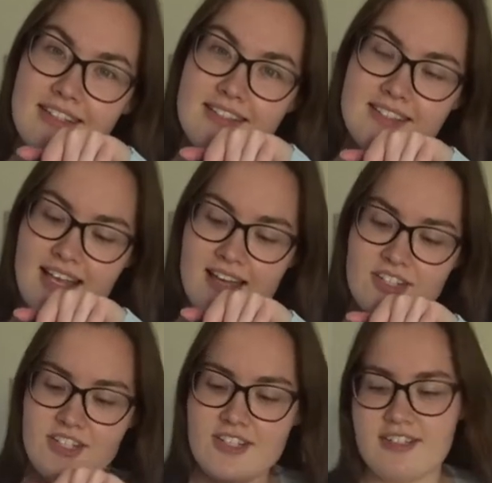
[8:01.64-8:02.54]

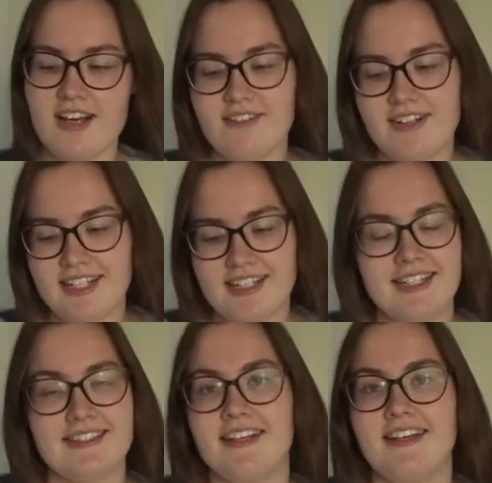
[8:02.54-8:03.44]
Skechers. I really
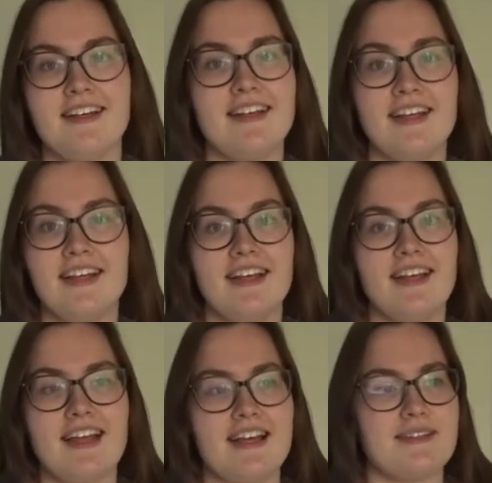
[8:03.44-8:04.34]
need to
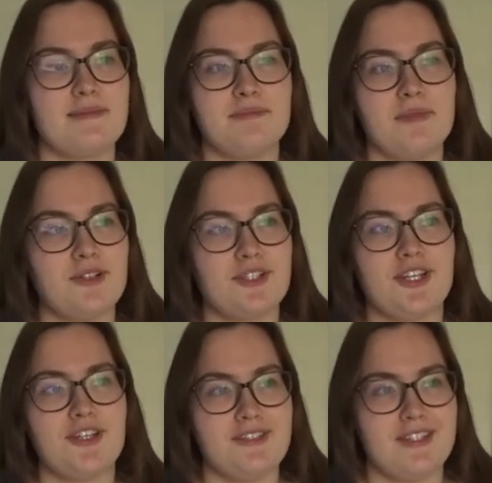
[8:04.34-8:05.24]
get some more
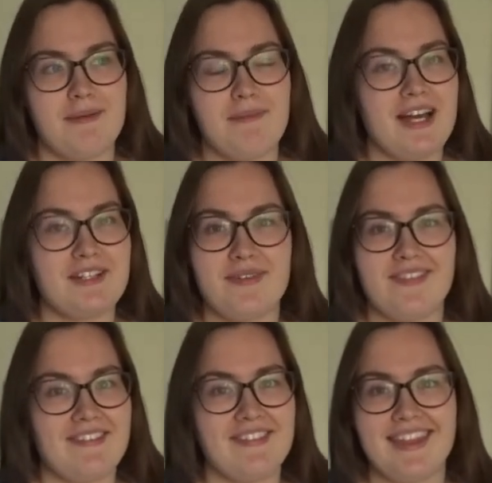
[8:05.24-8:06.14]
shoes that match with
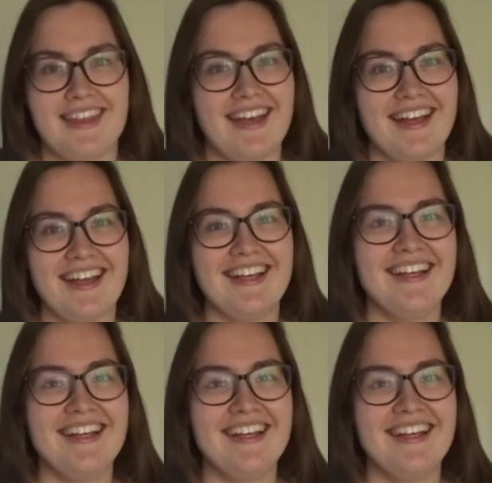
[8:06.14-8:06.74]
everything.